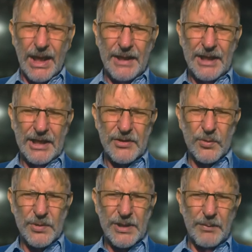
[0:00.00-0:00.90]
And then I saw
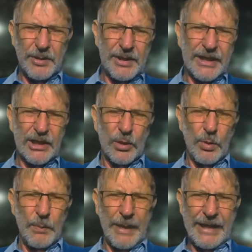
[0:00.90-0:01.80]
somebody that they
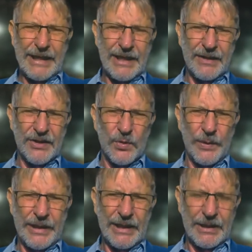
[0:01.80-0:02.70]
were baking this
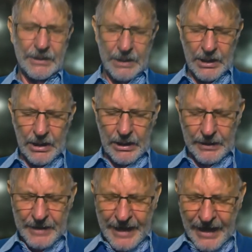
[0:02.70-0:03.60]
weekend,
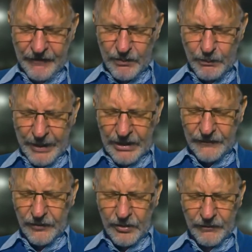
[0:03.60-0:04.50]
and they haven't baked
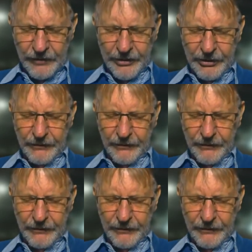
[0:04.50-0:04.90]
for a very,